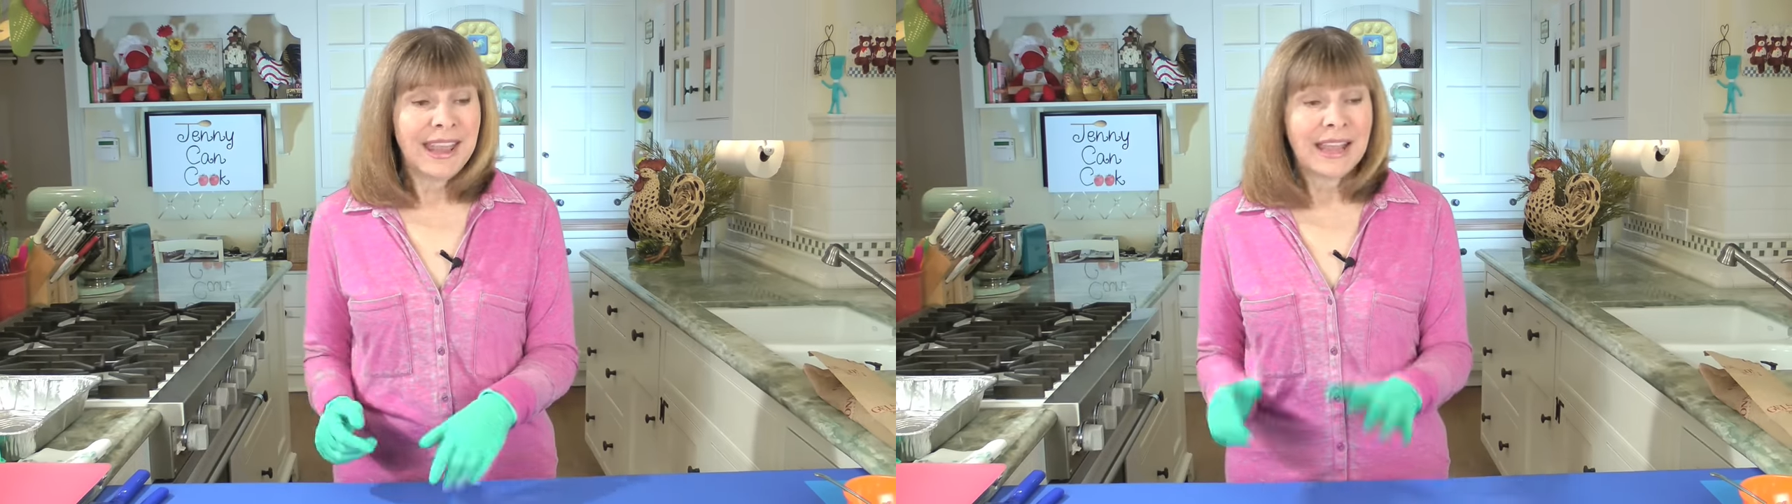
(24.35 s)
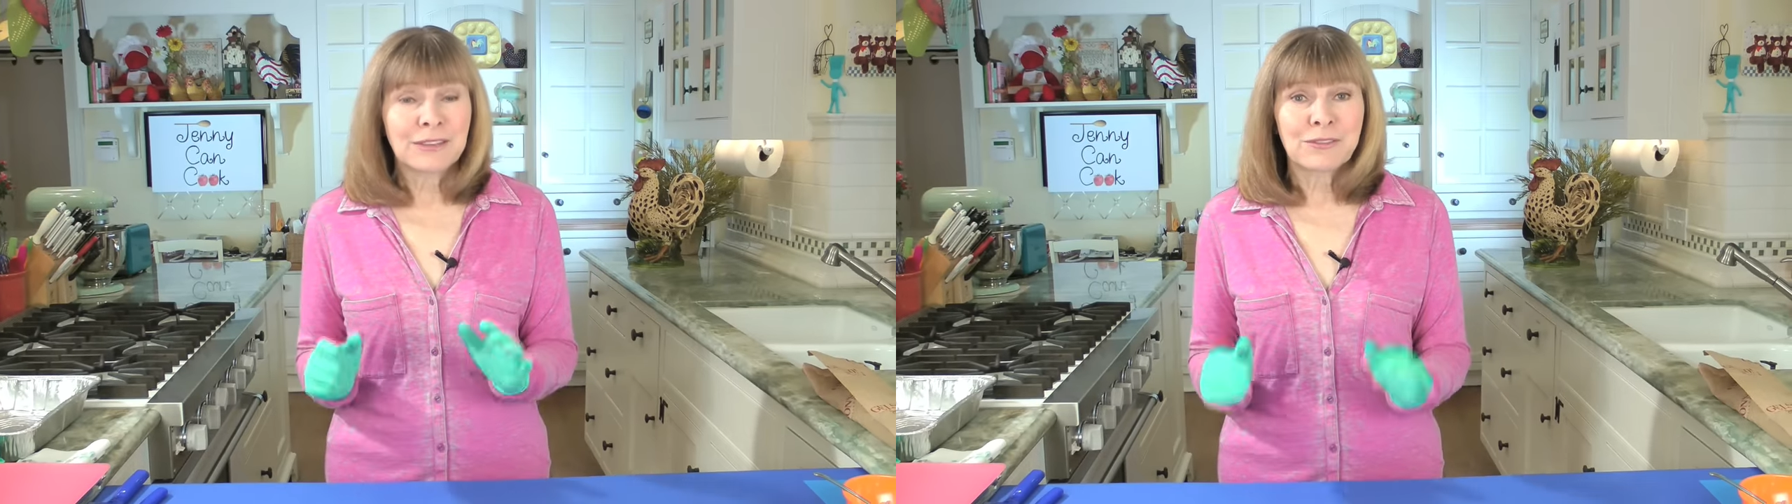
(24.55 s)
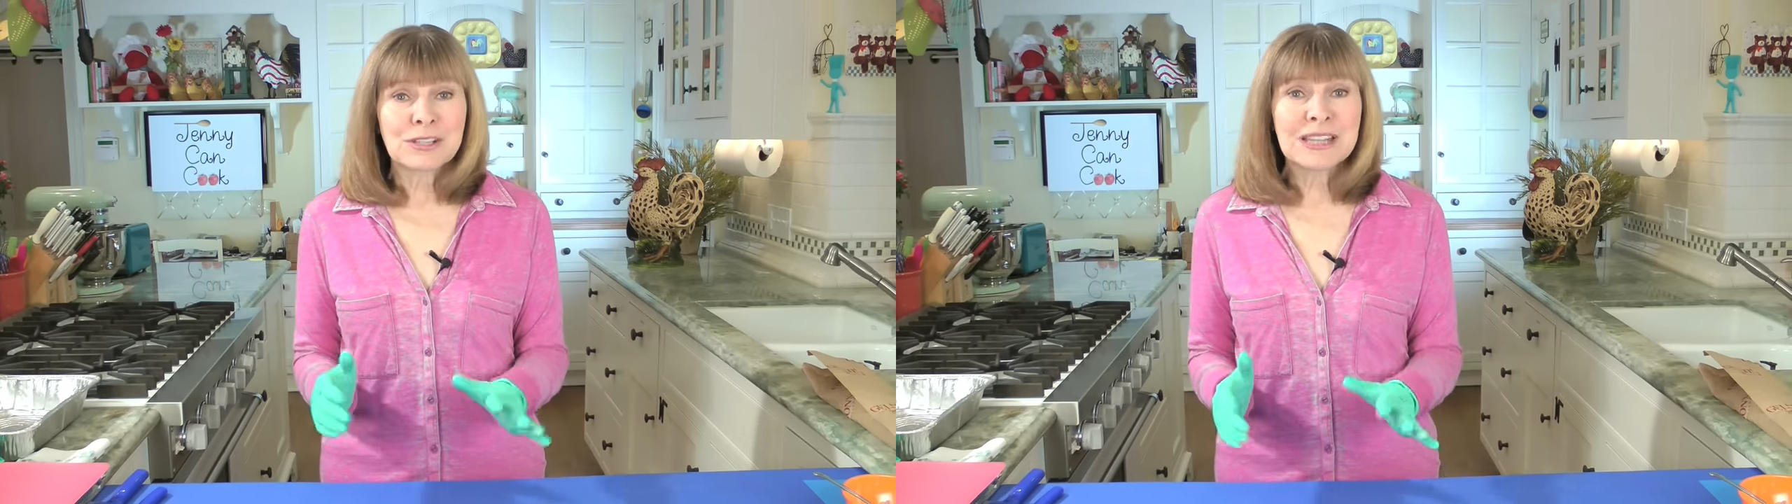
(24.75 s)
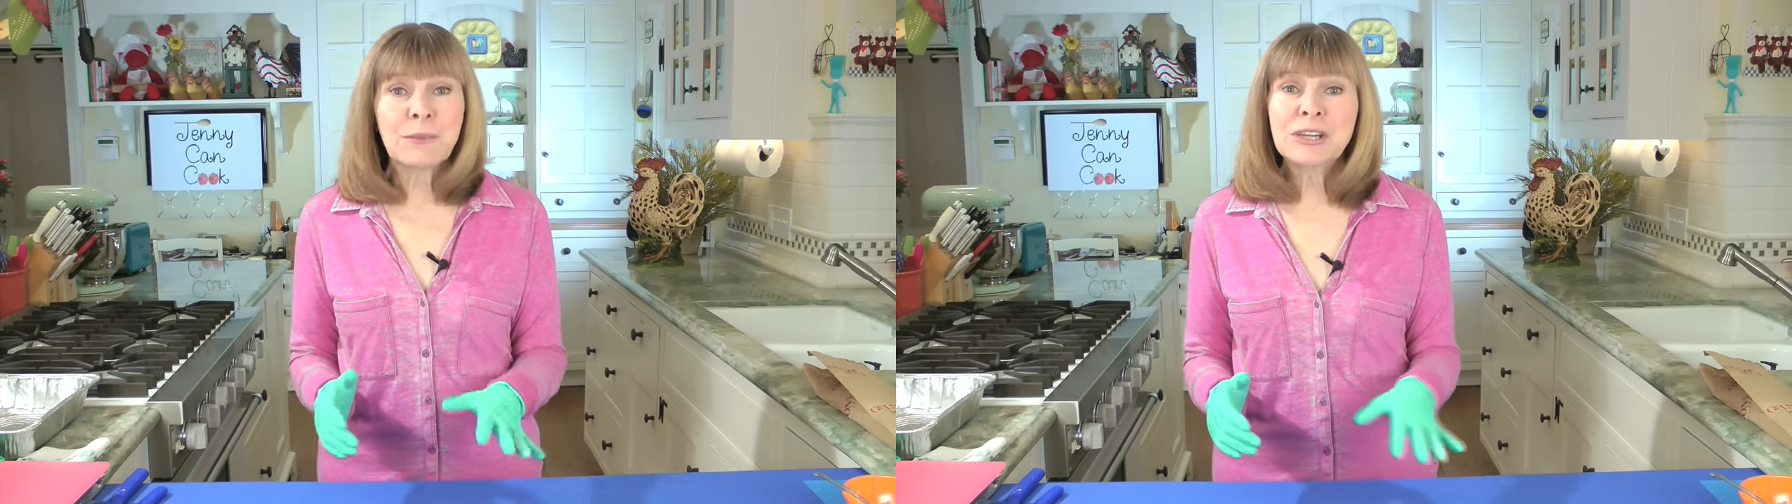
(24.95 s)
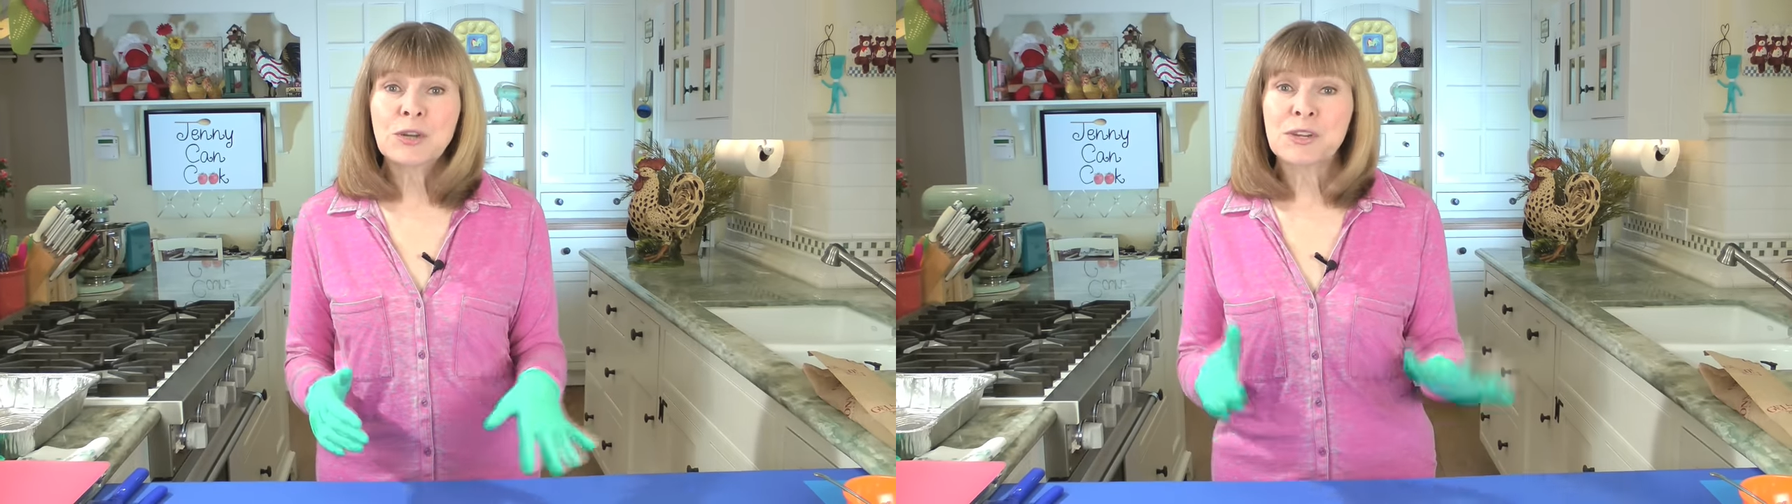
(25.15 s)
And the first
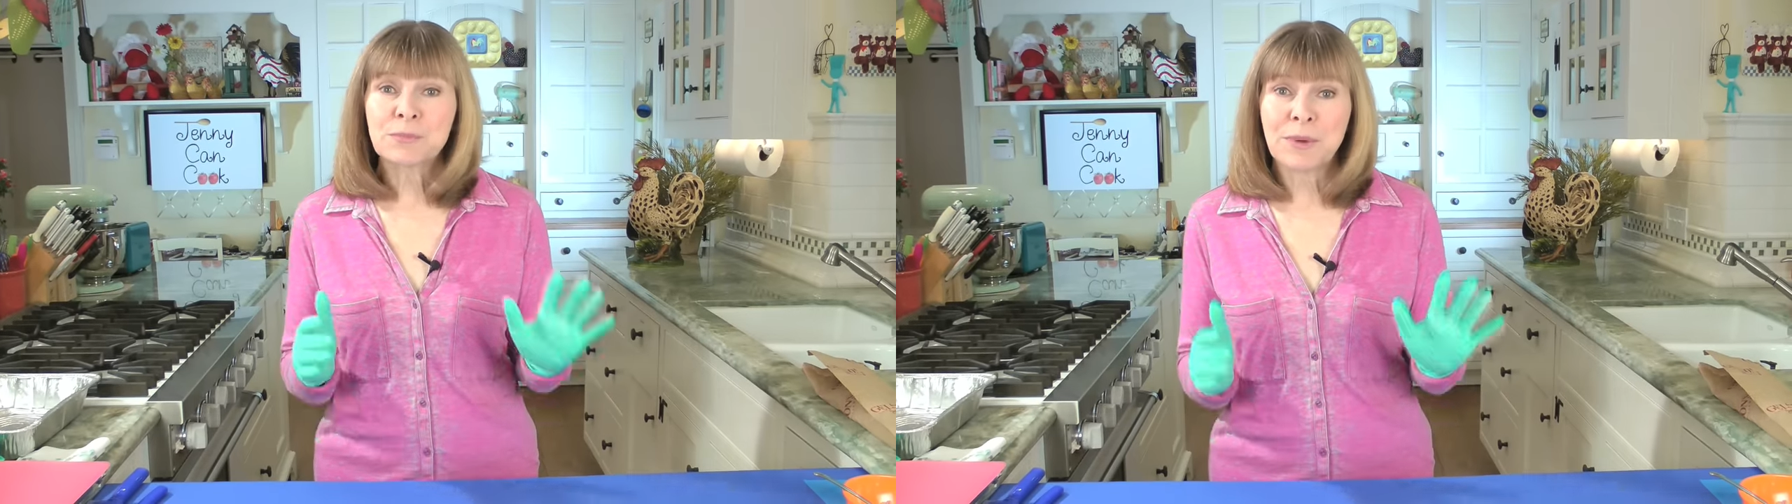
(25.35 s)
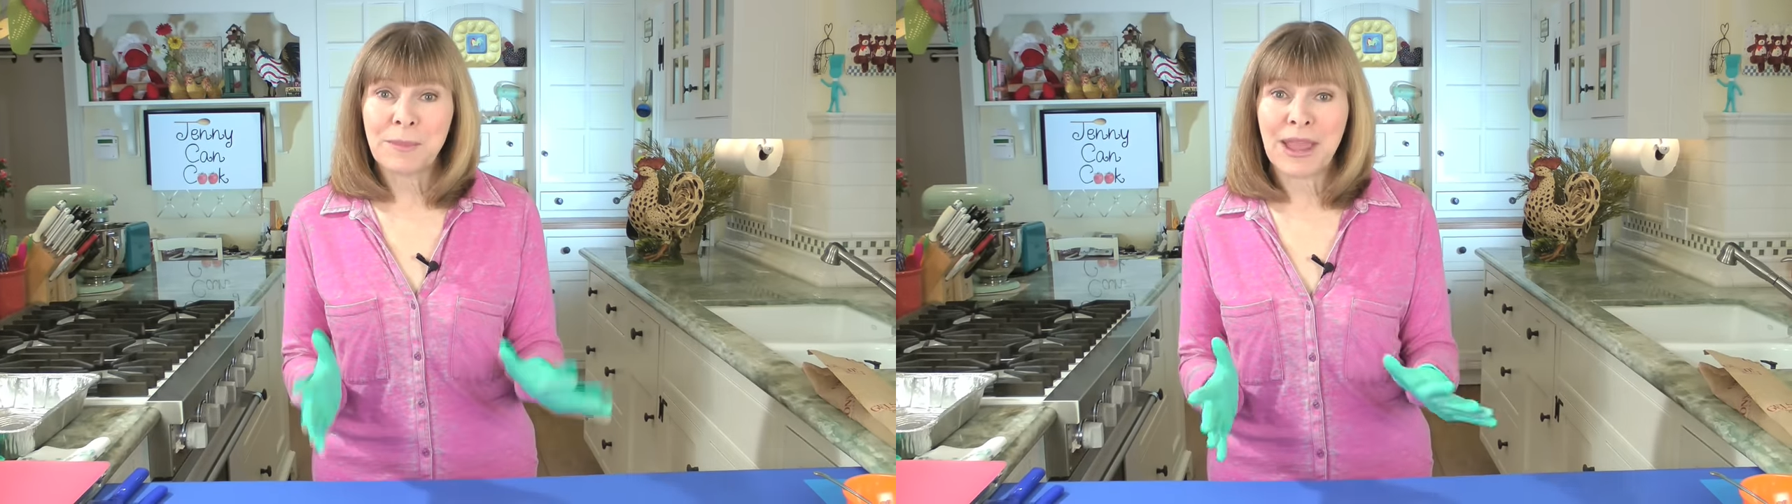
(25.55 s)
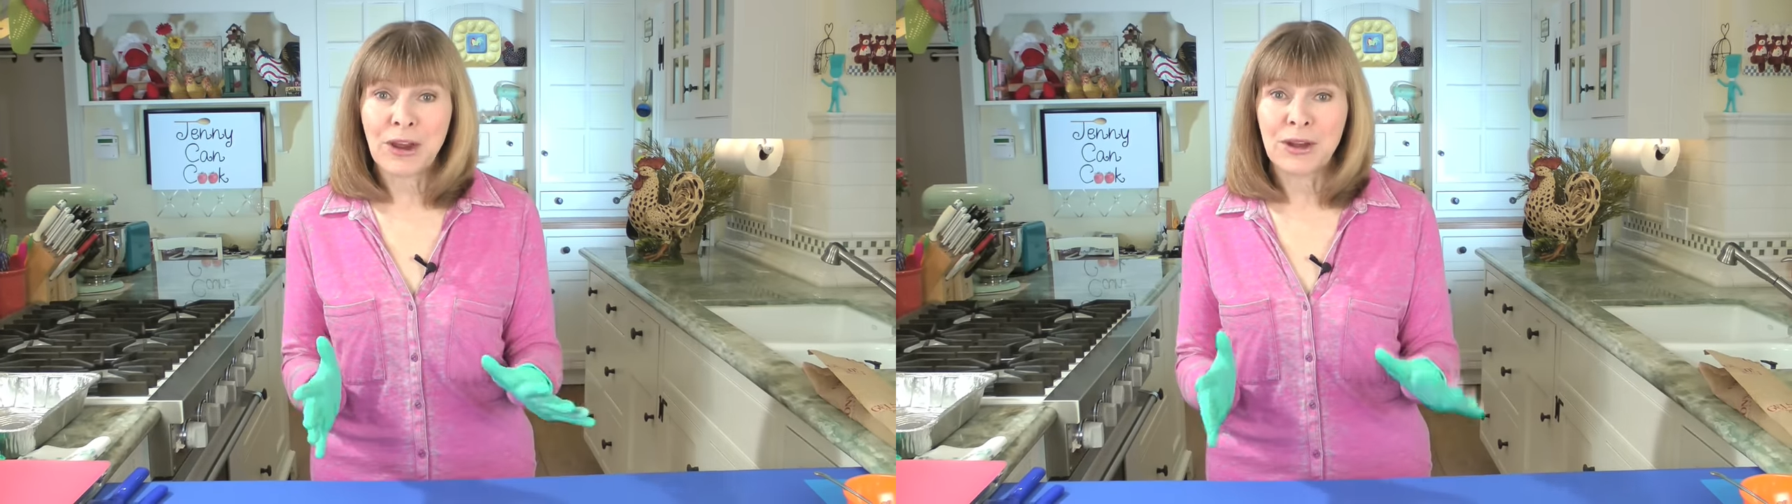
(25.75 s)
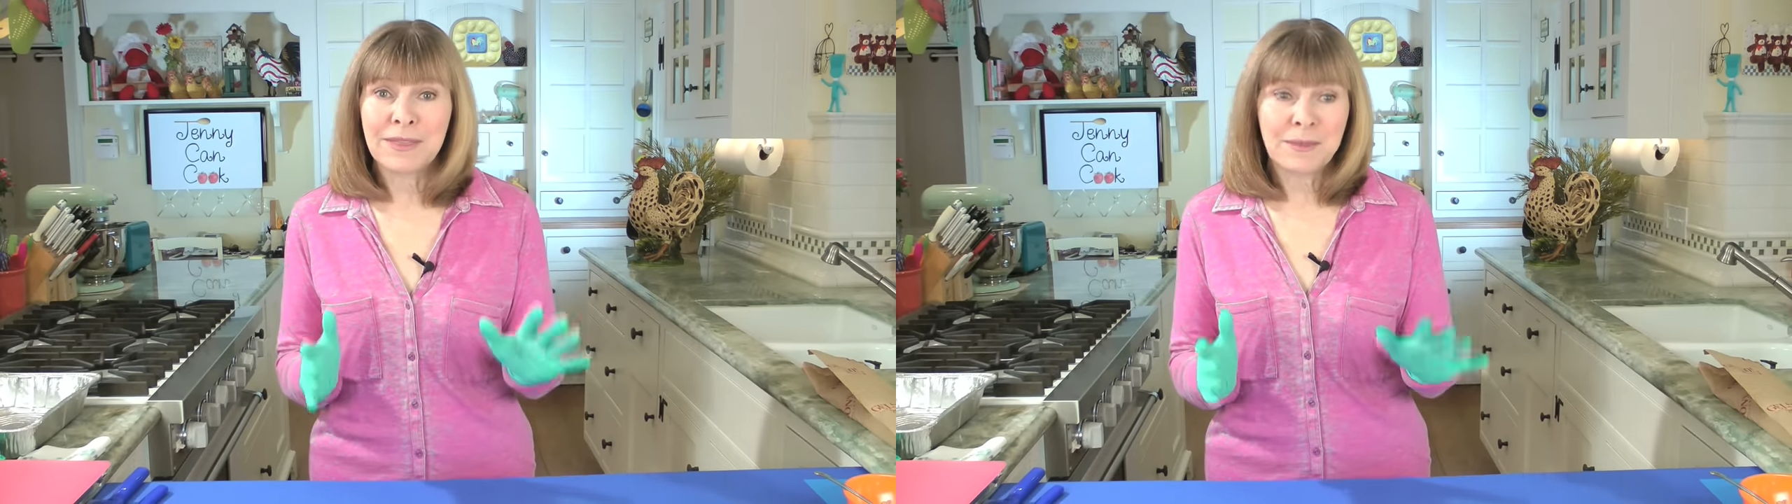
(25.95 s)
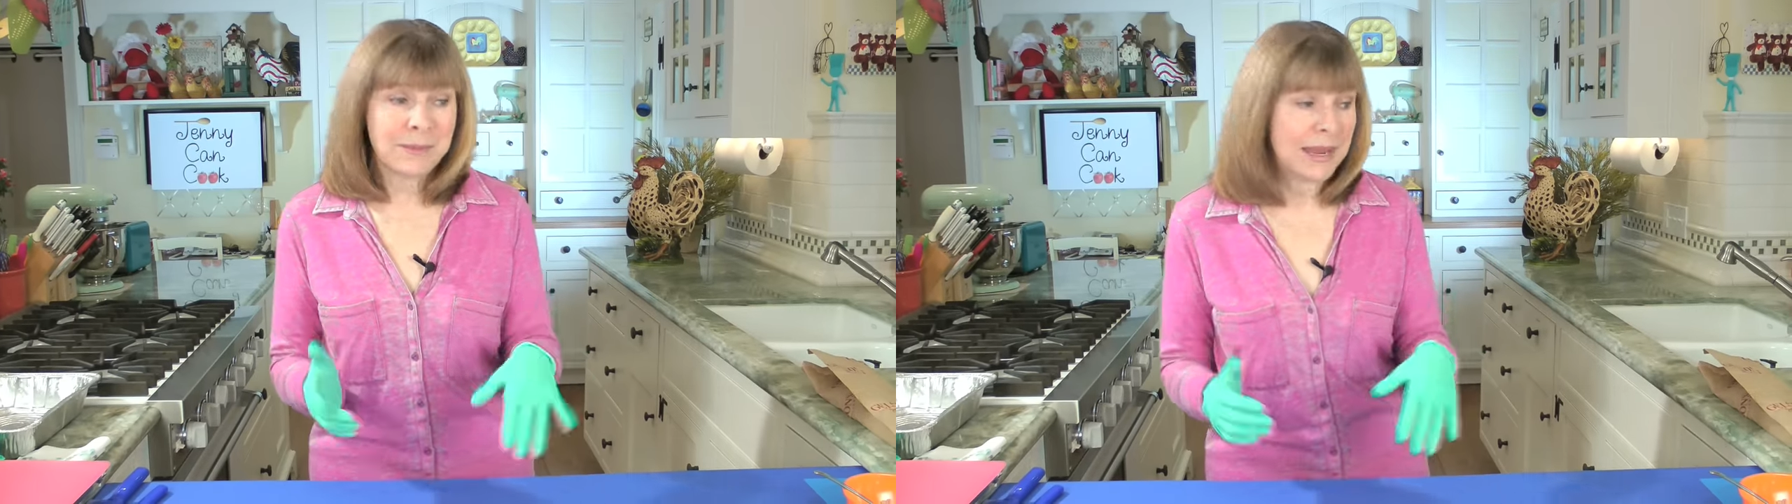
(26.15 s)
thing we do is prepare
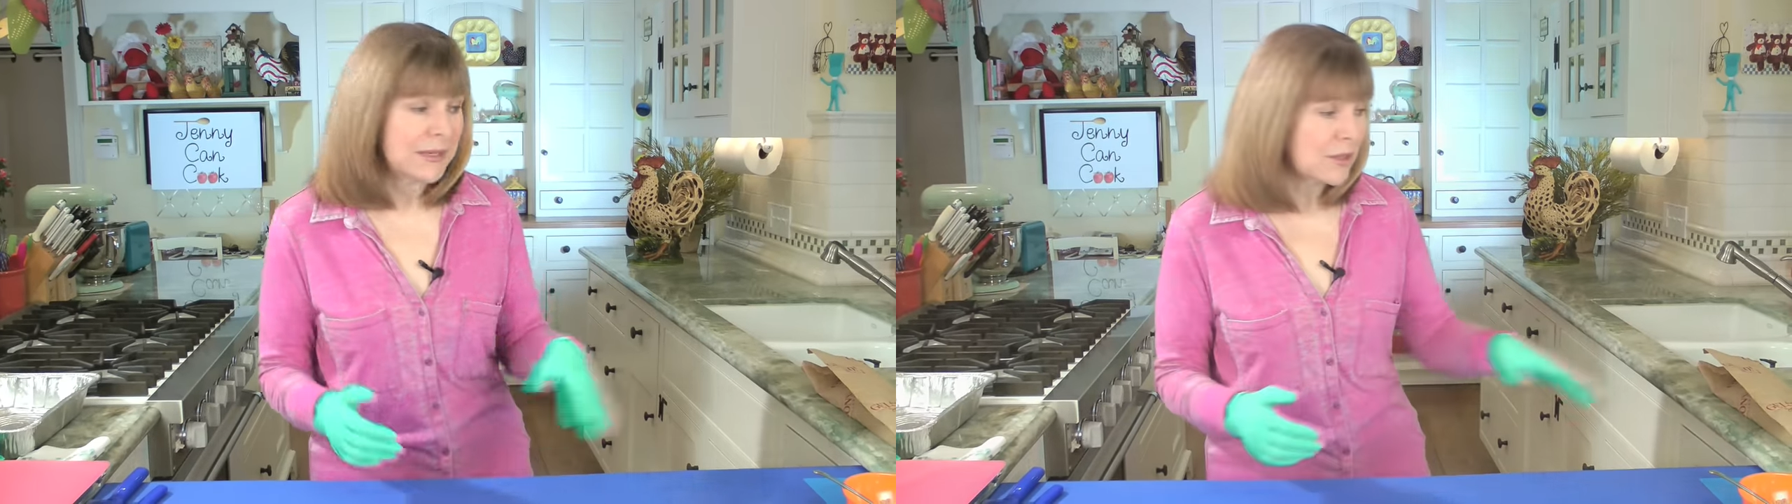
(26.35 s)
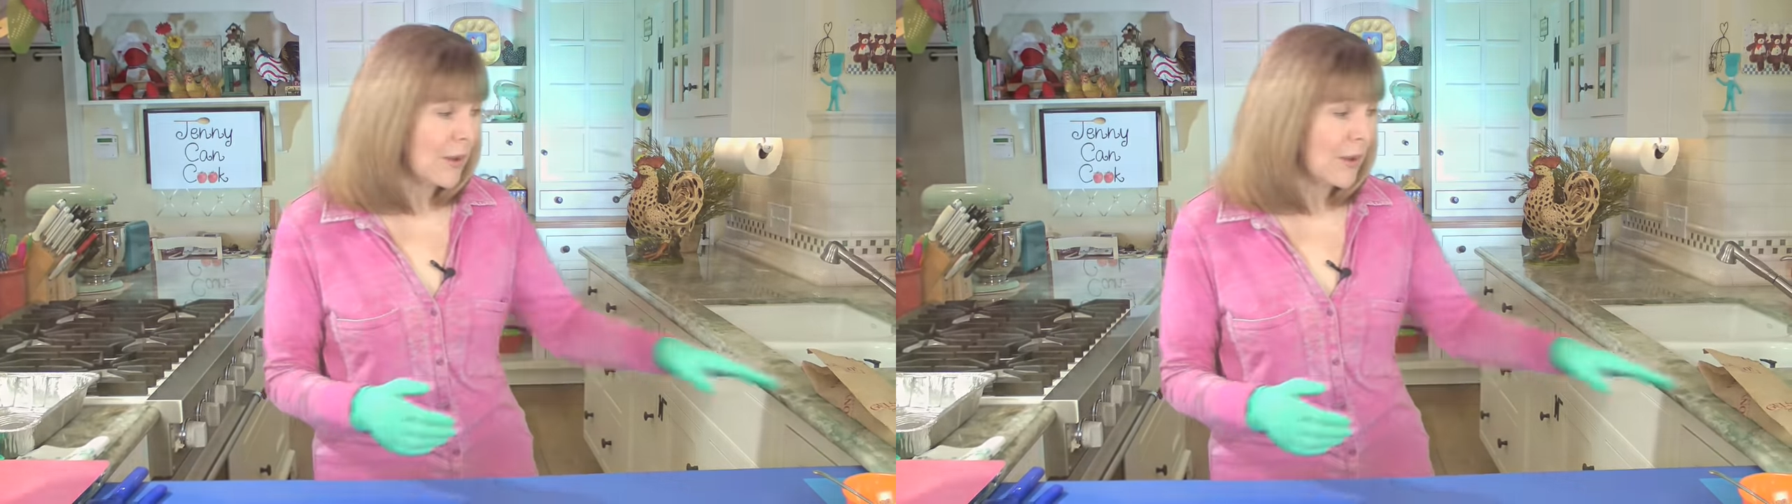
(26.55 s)
the meat.